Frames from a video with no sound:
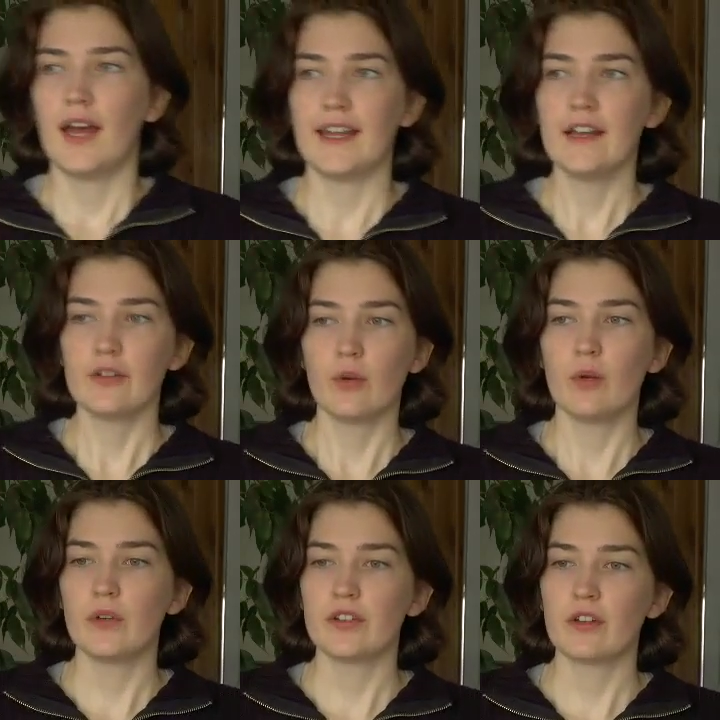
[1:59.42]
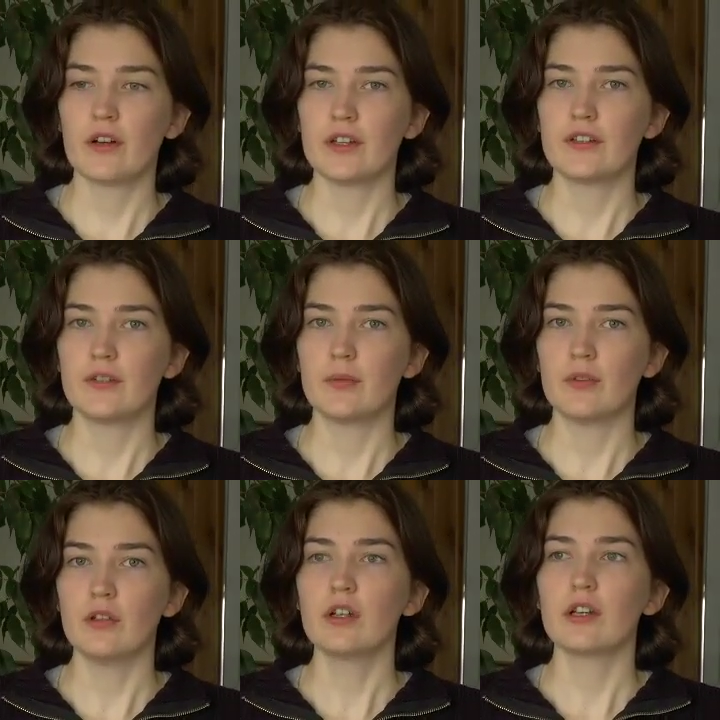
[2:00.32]
and that's when we started to
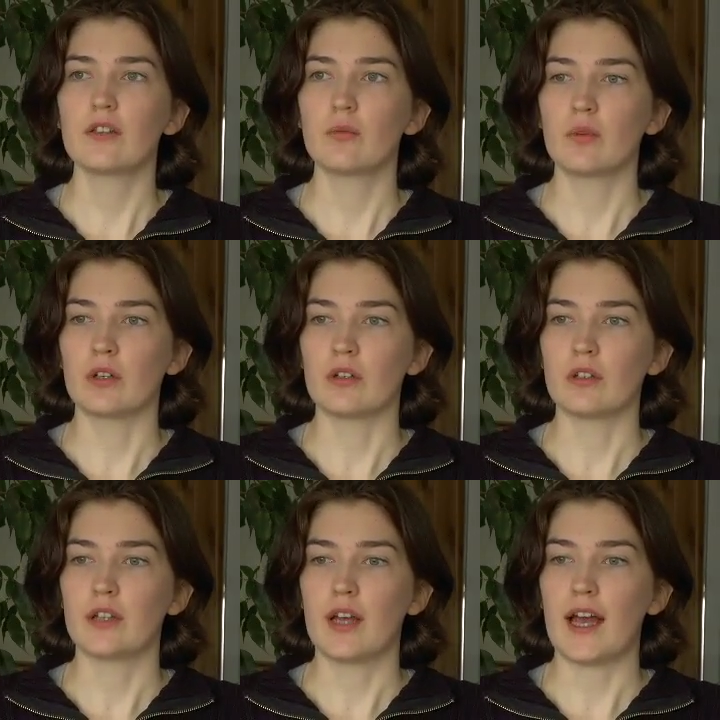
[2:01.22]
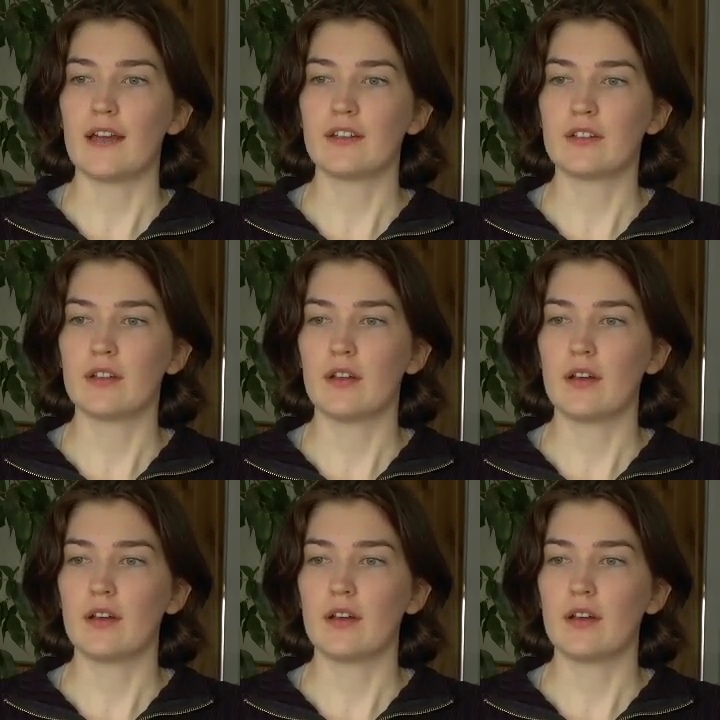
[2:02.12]
look at the world as